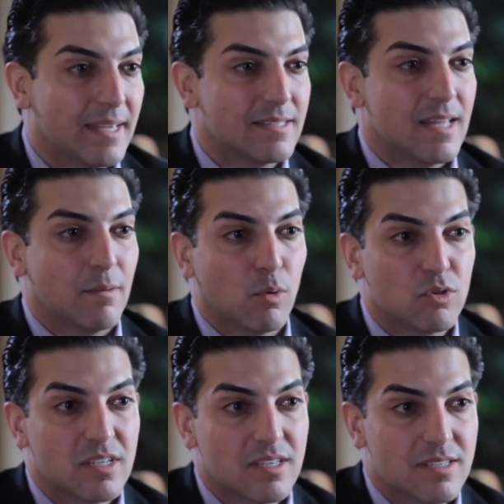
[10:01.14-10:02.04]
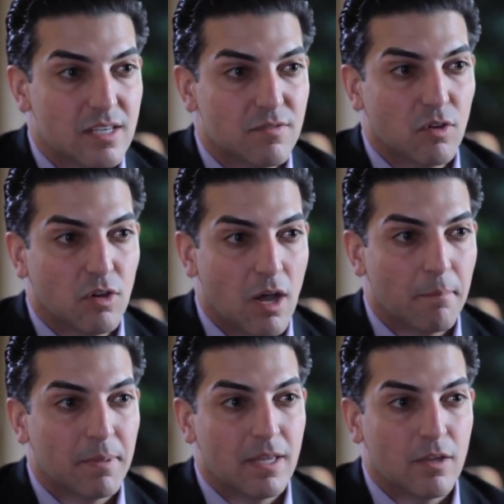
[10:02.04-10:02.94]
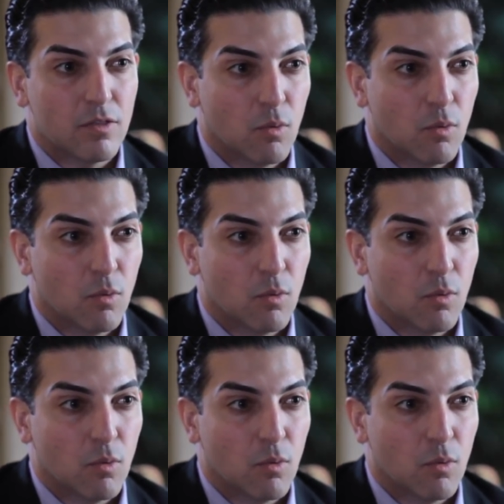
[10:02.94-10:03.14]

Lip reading: biggest and most successful company